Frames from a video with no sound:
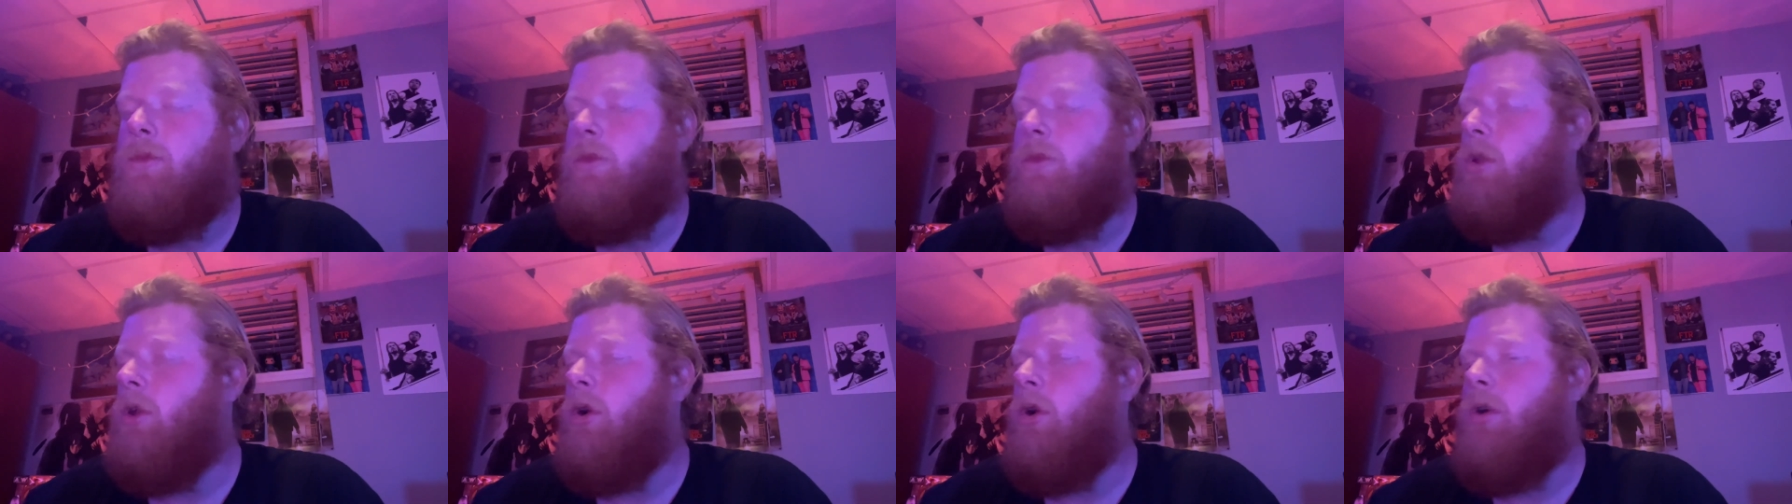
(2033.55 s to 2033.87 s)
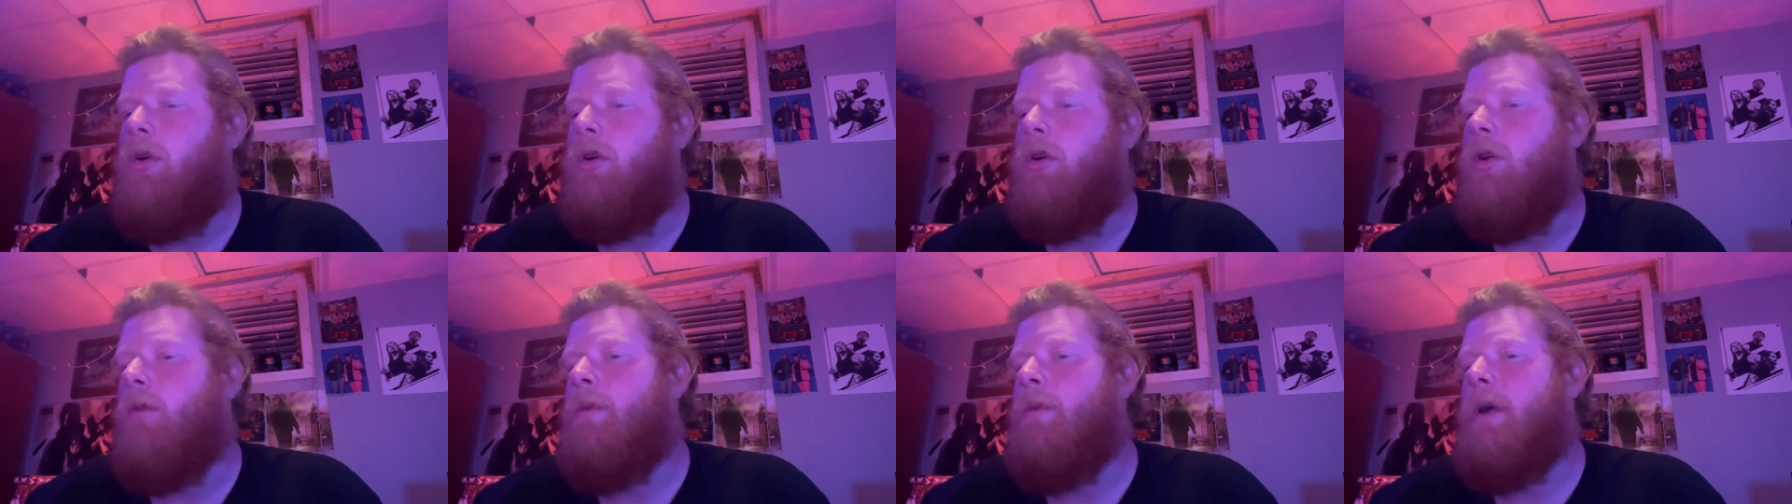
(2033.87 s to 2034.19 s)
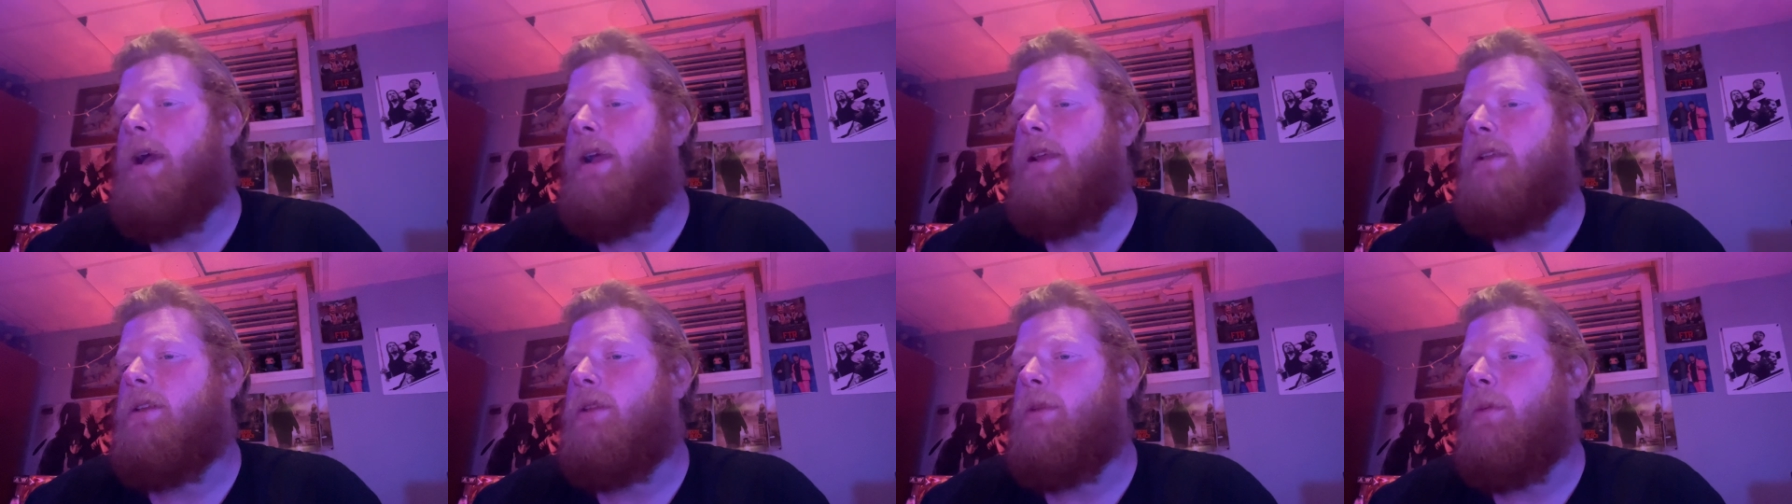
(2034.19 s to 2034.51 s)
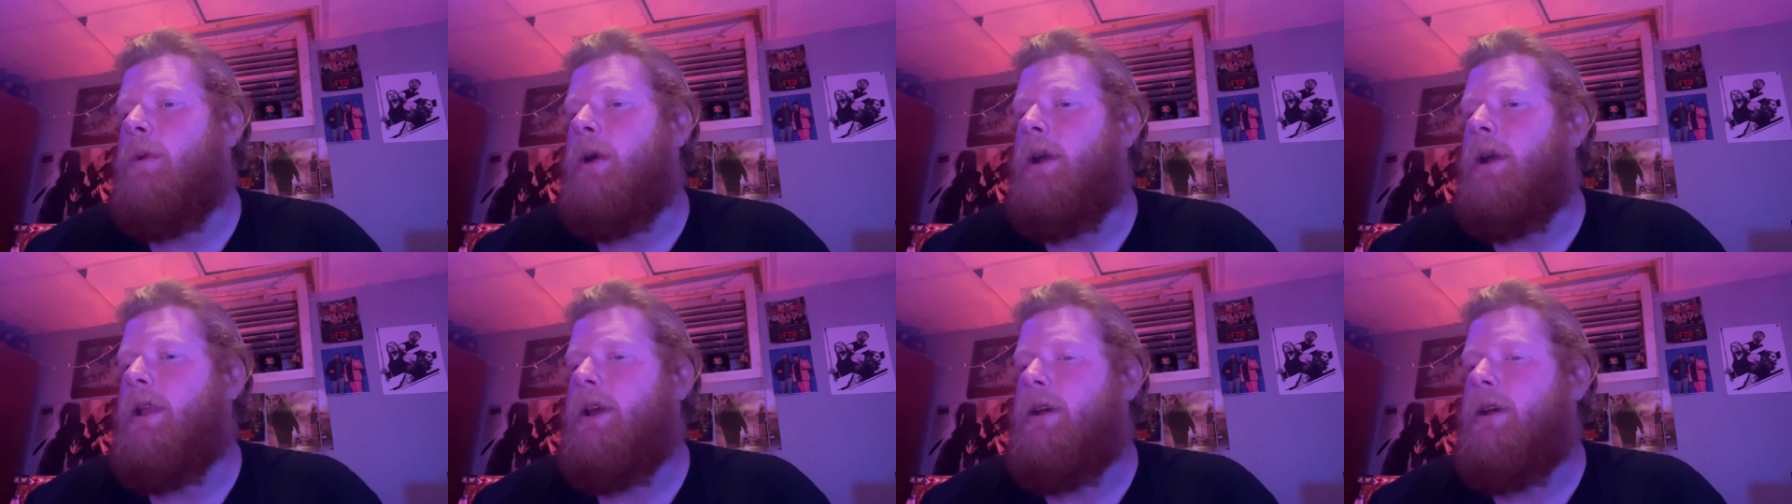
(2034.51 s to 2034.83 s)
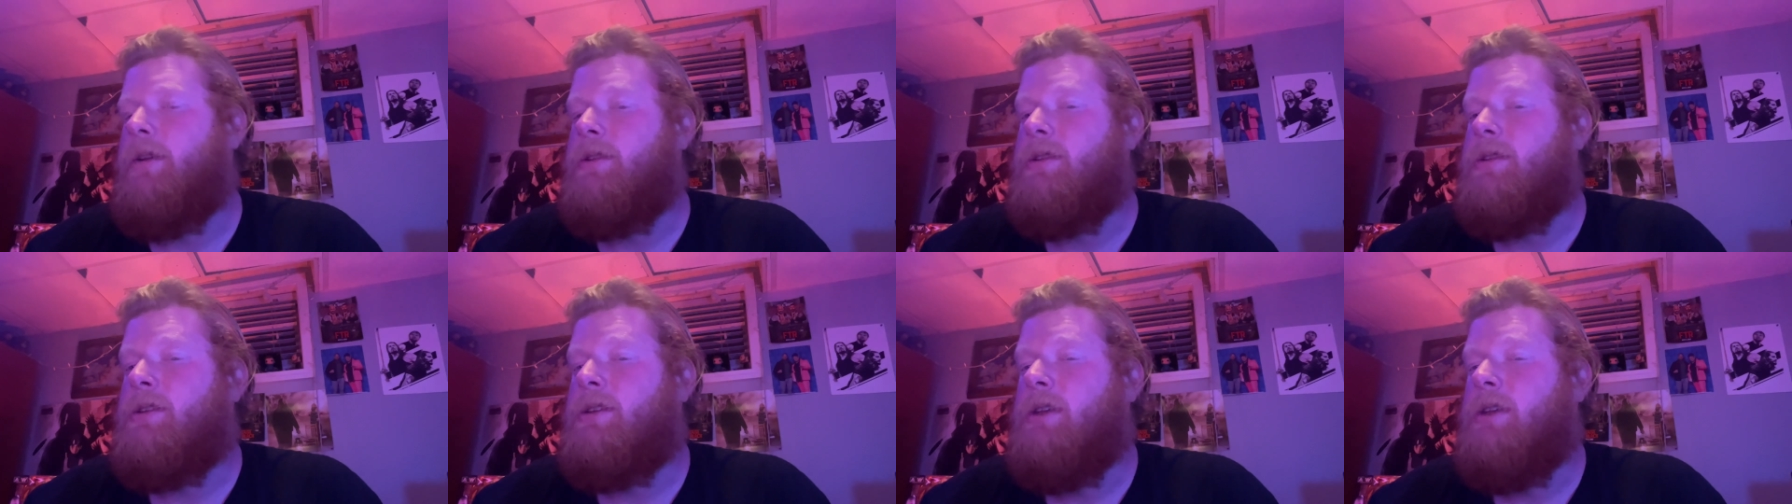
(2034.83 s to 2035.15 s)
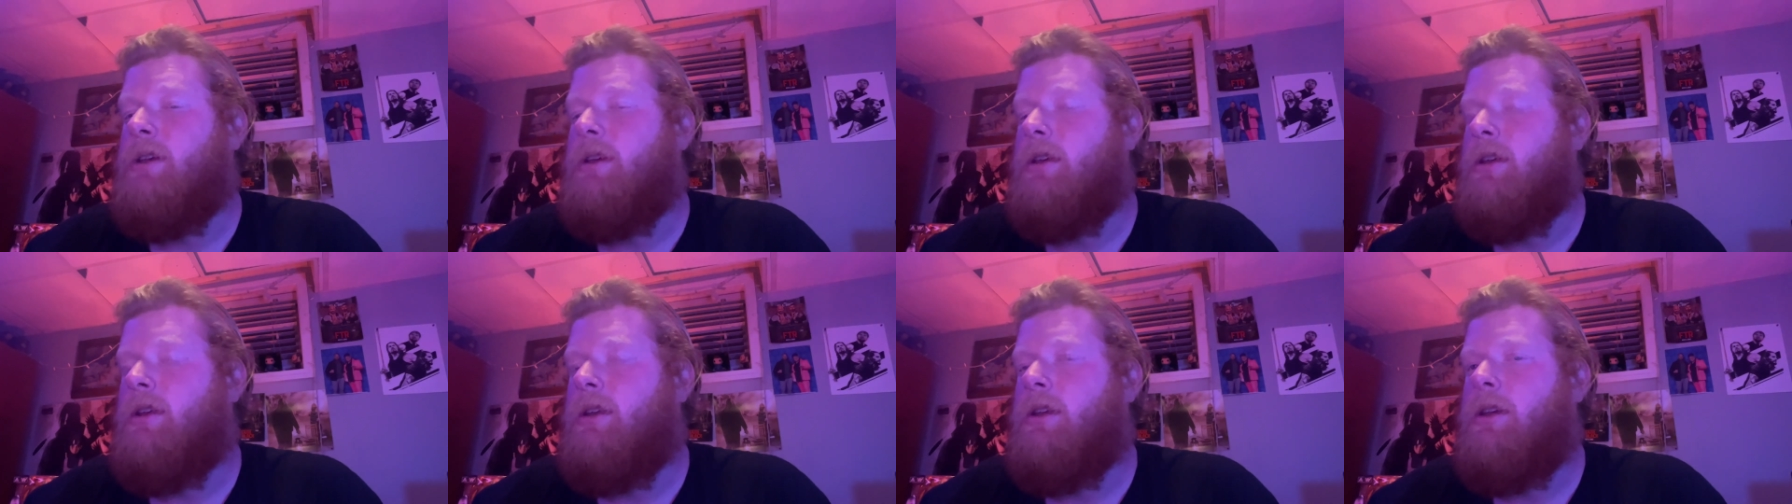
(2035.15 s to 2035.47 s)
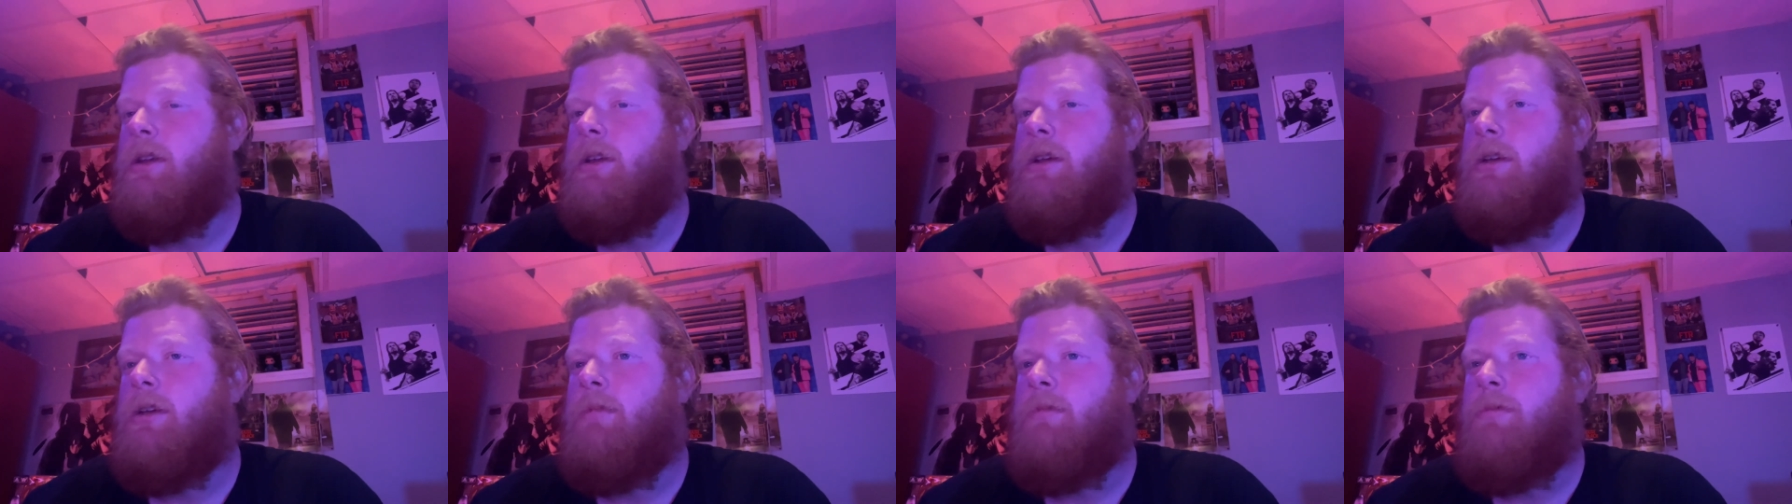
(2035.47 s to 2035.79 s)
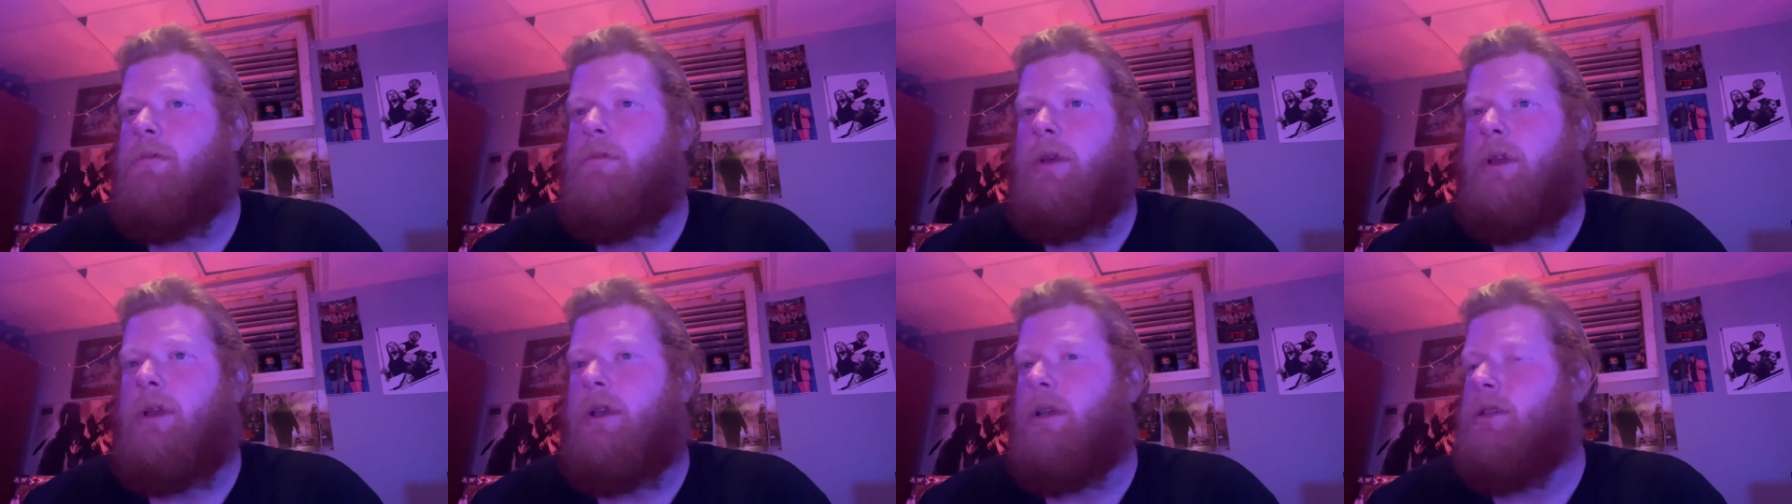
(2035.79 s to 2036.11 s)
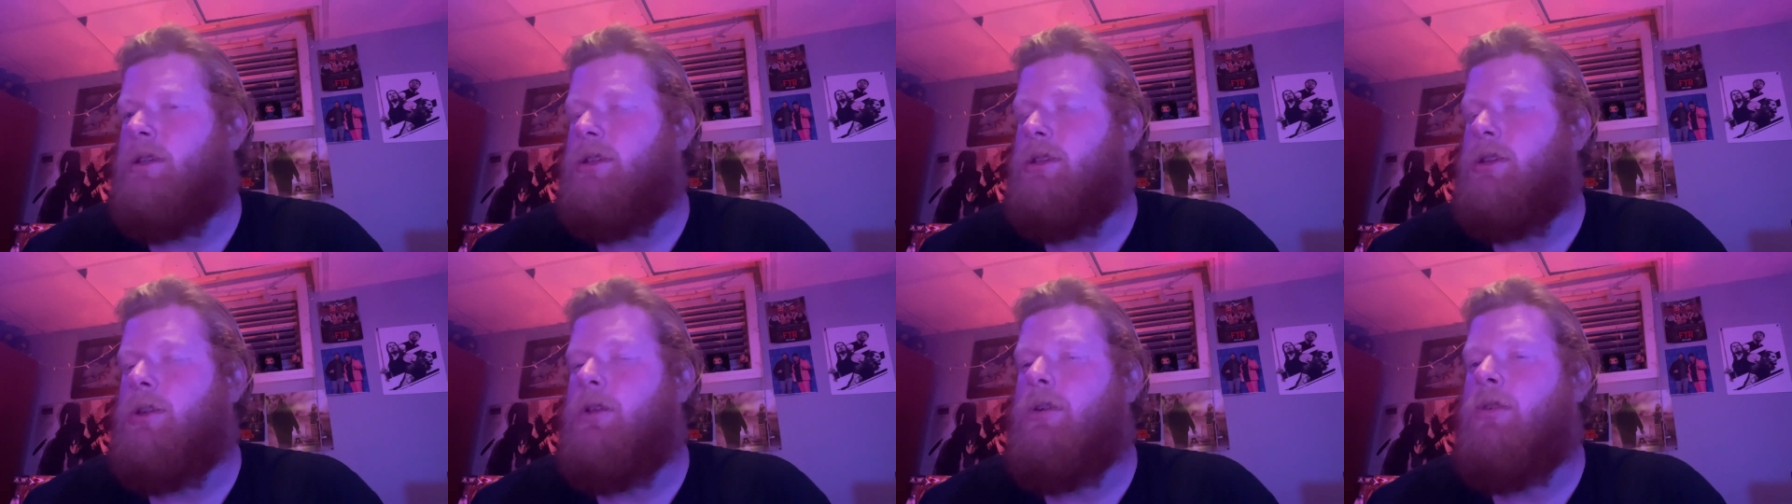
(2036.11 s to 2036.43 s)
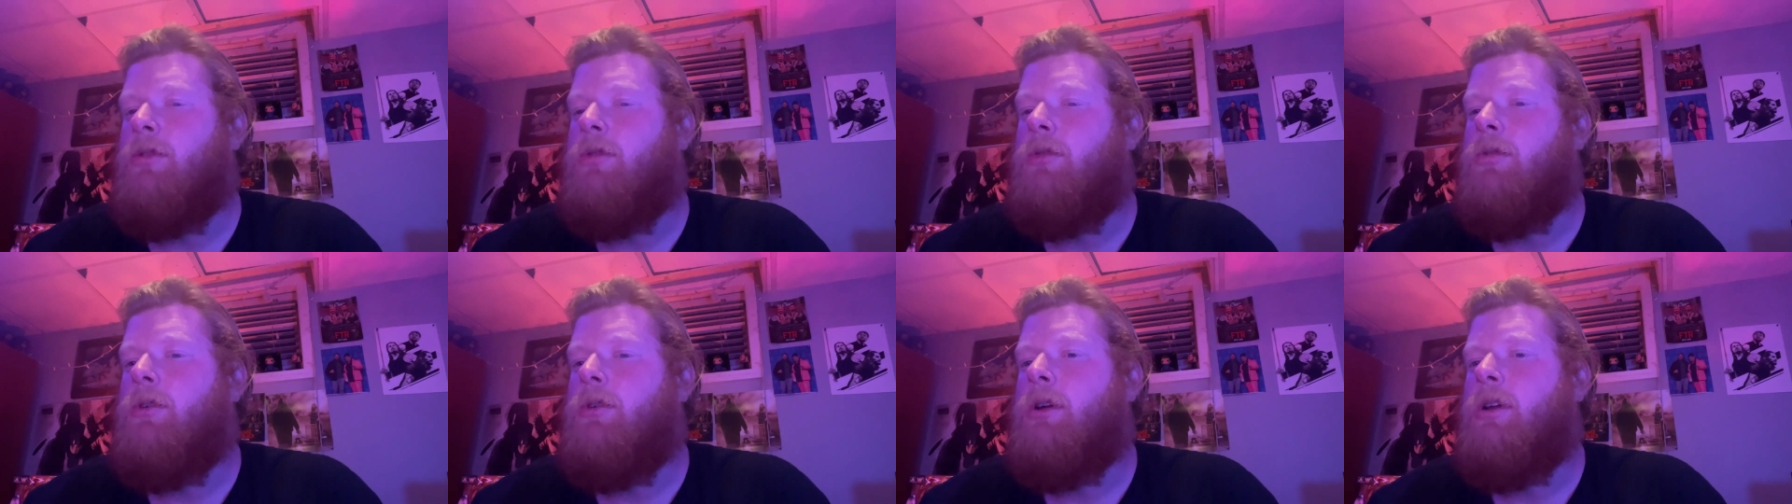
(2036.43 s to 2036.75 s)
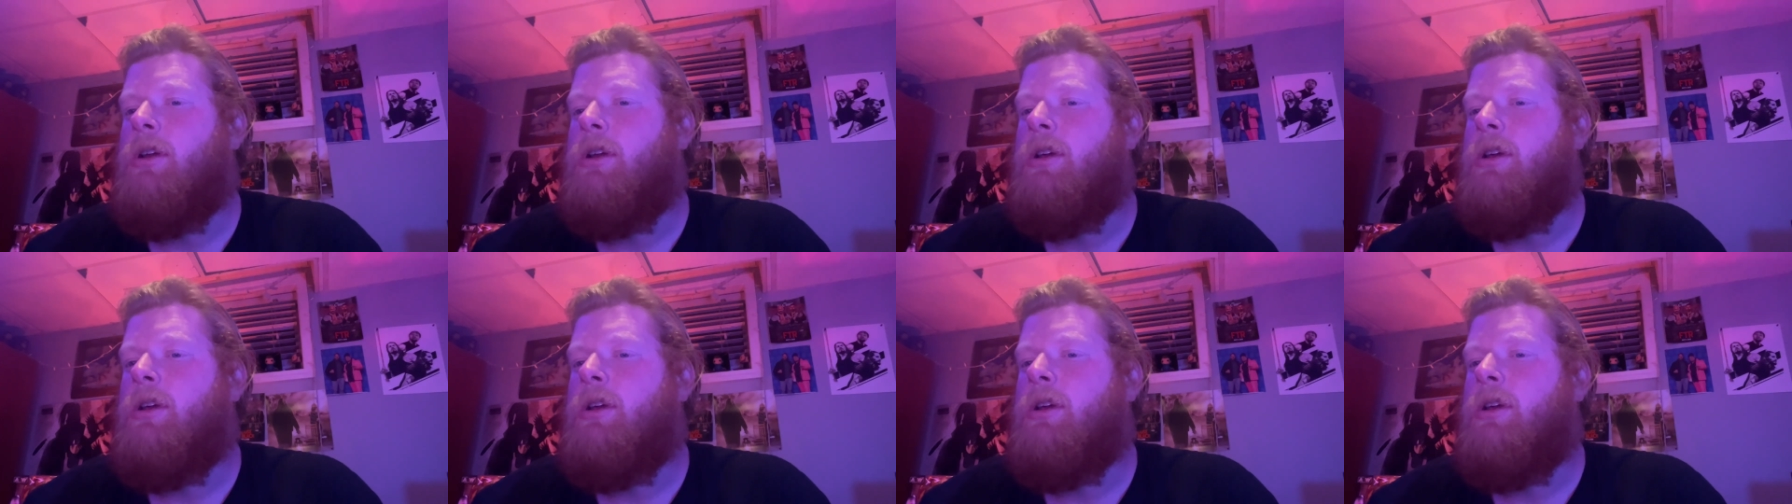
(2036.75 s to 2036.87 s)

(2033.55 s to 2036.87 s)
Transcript: Don't go back to the White House because you